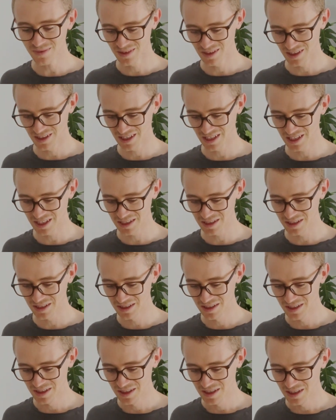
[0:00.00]
and
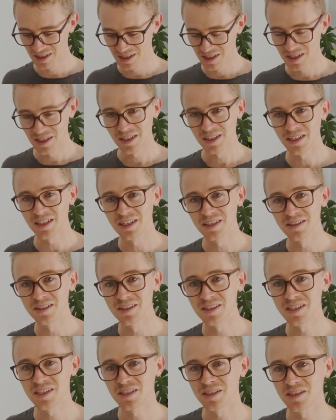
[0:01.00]

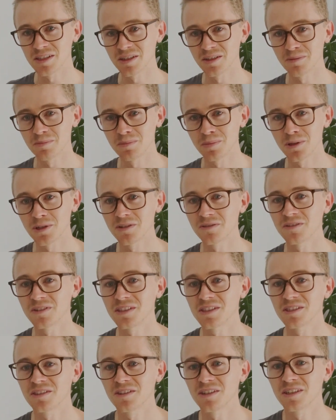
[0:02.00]
this is a
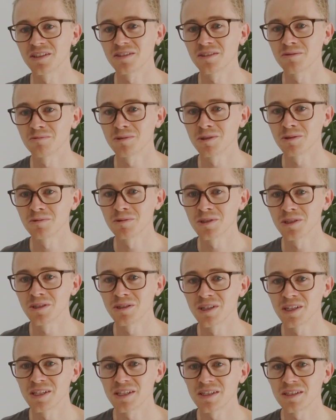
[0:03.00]
perfect site that we
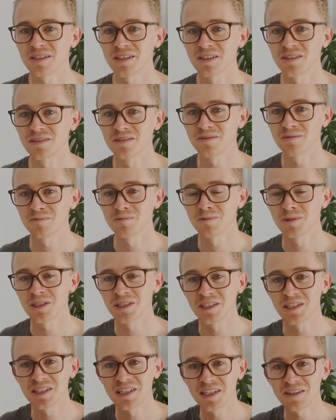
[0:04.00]
realized that we
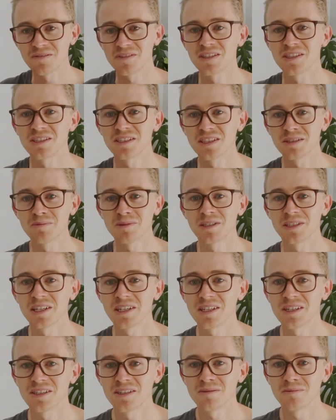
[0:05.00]
did have this
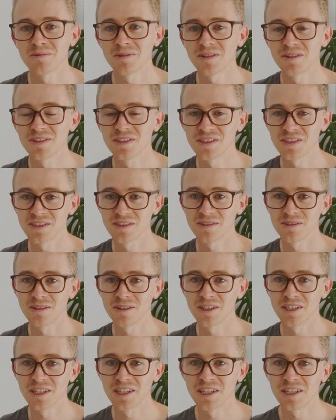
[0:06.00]
limitation with this
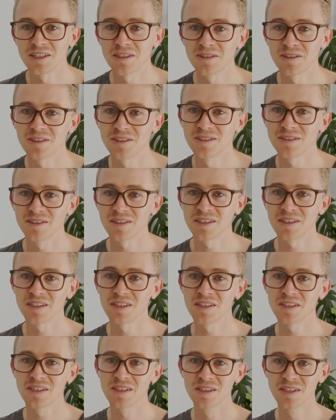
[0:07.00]
LiDAR unit,
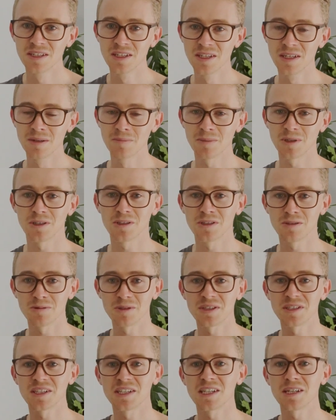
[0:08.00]
is because we
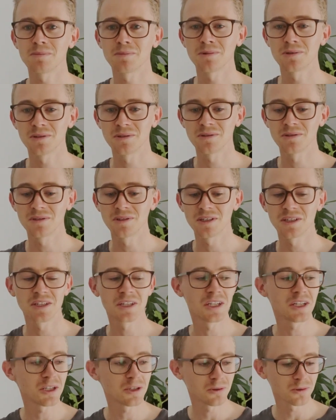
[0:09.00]
set up on a
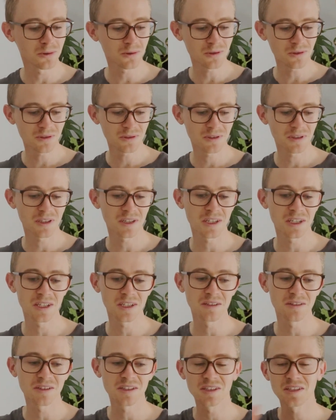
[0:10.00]
hill,
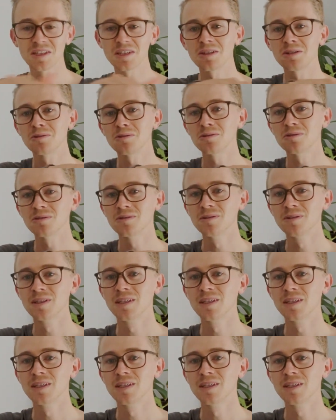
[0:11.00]
and this hill,